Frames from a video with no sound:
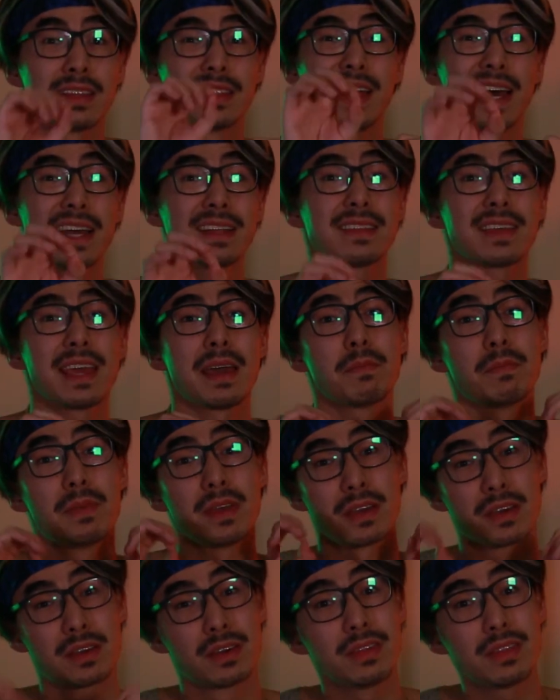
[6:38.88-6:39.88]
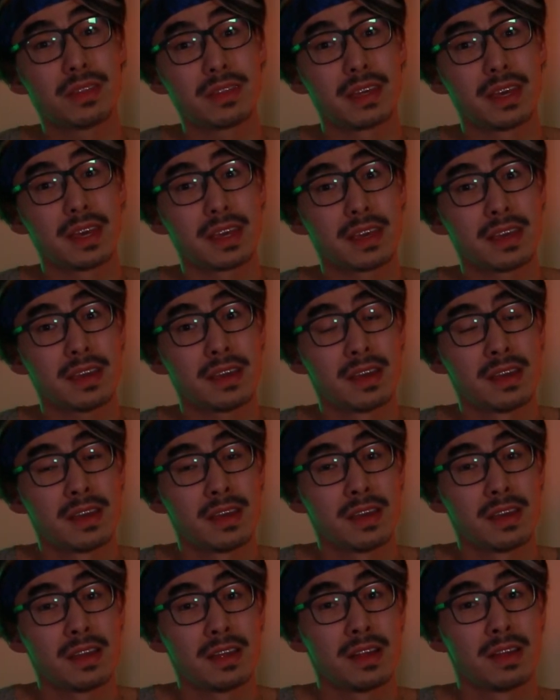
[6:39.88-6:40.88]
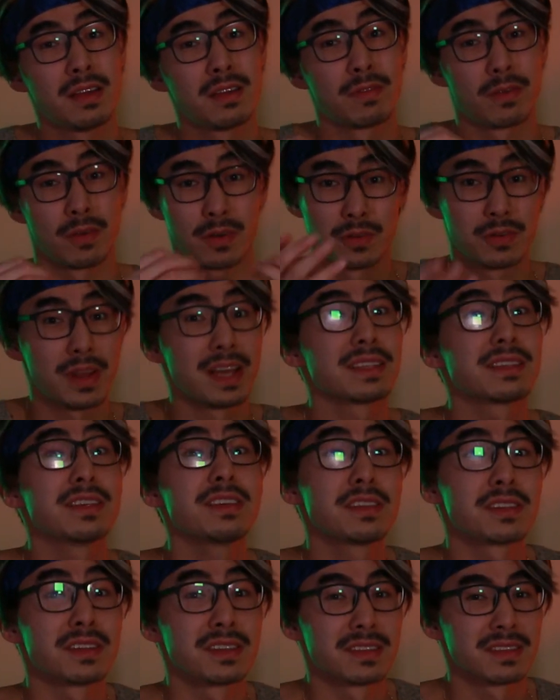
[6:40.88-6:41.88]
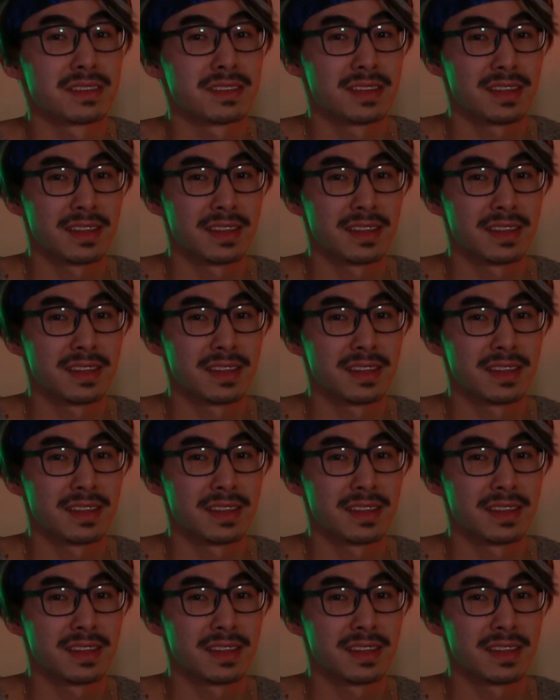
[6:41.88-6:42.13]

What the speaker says: That can be a good thing for your transitions.